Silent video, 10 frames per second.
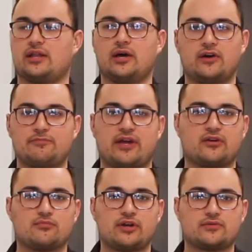I love
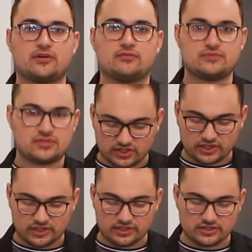Panko breadcrumbs
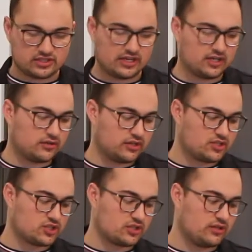because, I don't know,
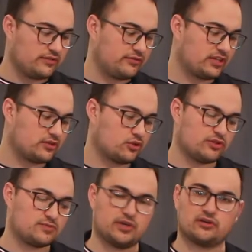they feel like they're
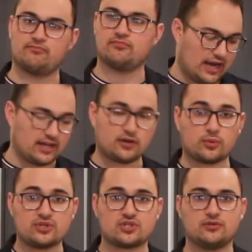crispier. I get
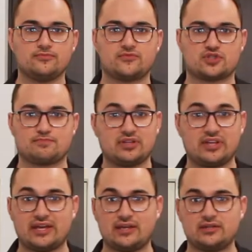original, just
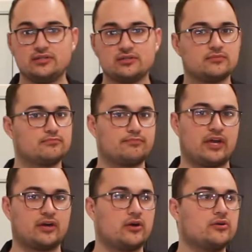plain
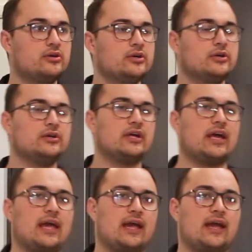Panko,
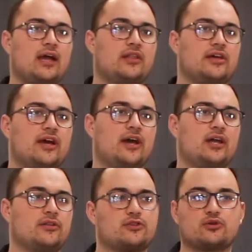and
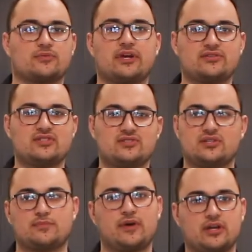then throw some kind of
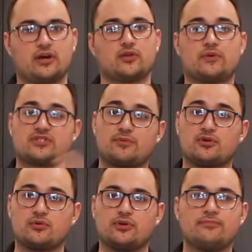seasoning depending on the recipe
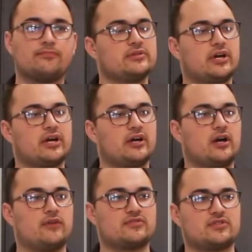you're doing.
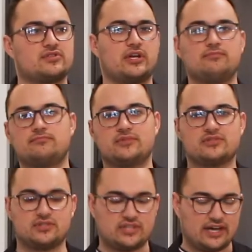Obviously today, this
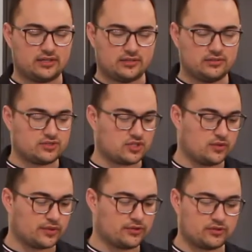is Italian, so
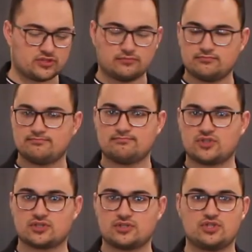we're gonna throw some
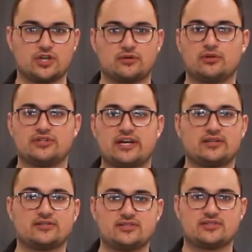just general
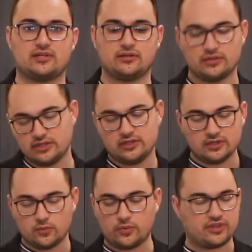Italian seasoning
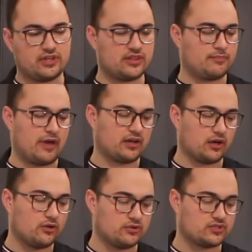within the
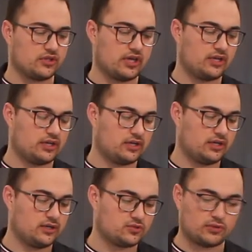Panko so that
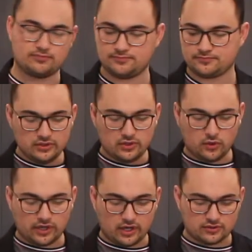it cooks well.
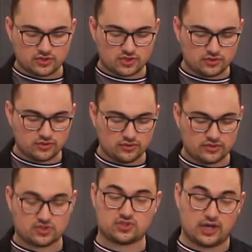Going on to
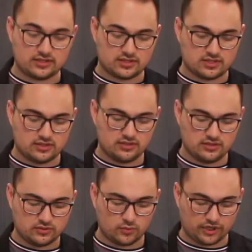the sauce,
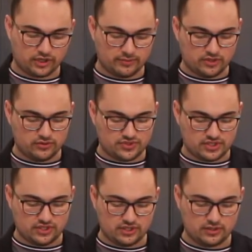we're gonna be
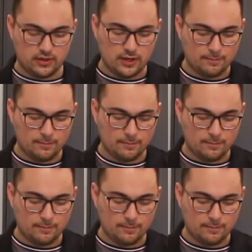using